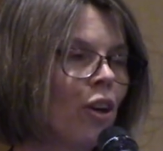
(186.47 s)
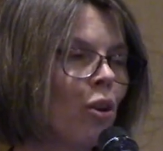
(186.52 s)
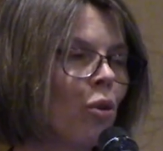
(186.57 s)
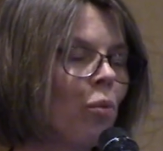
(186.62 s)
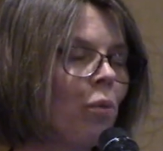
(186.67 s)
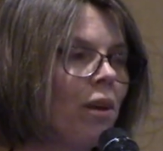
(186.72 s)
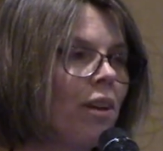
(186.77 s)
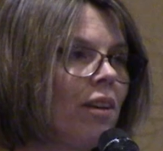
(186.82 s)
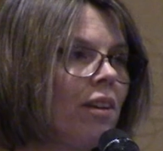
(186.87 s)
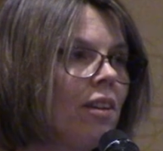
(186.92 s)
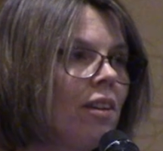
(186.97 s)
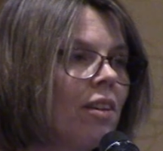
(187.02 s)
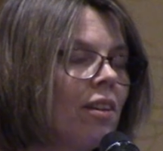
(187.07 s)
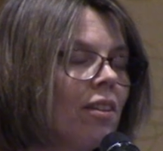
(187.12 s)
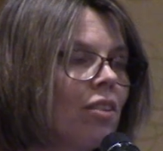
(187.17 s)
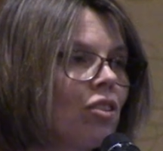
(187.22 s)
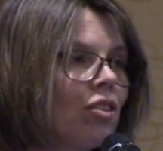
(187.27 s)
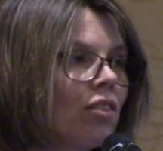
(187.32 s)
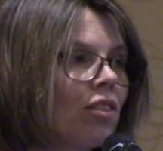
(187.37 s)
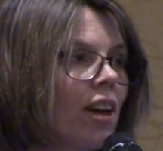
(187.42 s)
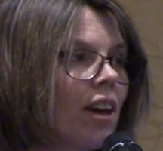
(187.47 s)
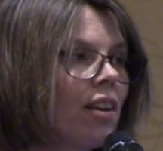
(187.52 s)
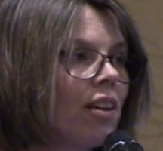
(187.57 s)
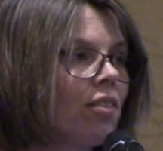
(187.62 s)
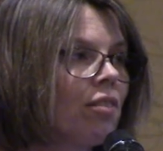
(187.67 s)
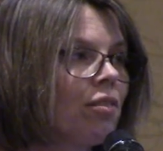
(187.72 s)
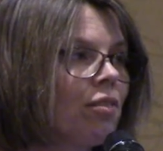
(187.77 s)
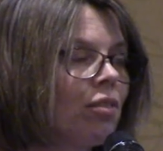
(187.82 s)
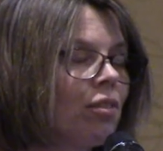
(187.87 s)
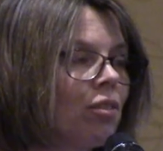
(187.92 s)
We just kind
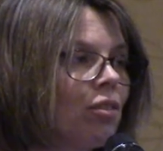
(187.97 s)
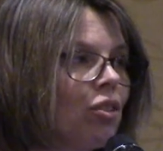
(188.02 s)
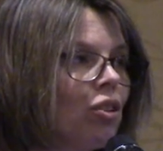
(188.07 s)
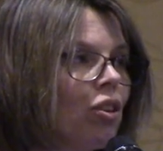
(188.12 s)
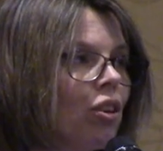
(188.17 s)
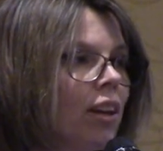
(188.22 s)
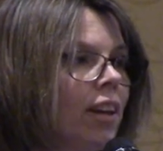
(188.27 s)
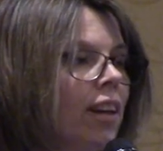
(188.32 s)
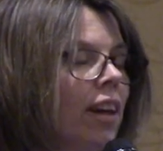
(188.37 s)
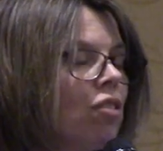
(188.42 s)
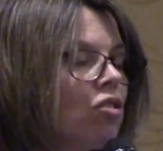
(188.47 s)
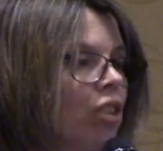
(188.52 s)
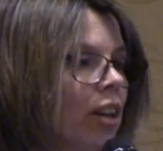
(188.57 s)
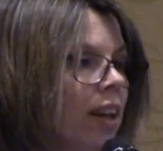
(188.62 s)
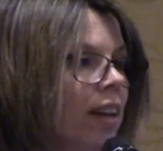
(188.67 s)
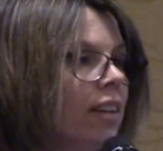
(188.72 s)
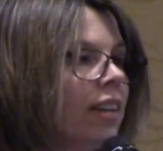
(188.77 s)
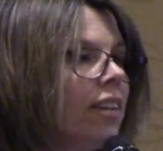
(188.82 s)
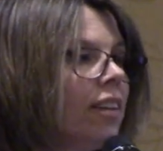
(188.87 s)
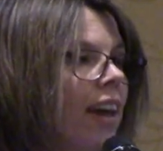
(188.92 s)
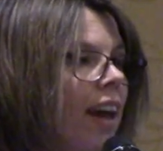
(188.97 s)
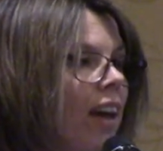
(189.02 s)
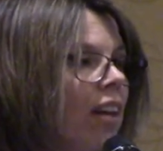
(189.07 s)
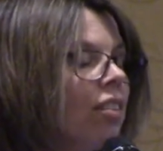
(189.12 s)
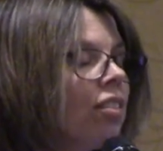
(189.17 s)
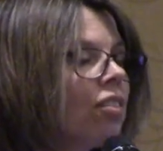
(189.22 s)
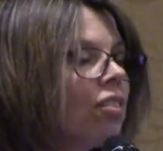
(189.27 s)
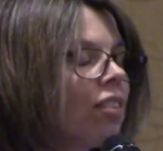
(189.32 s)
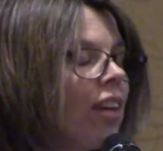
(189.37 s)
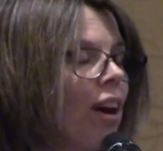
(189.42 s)
of took an educated guess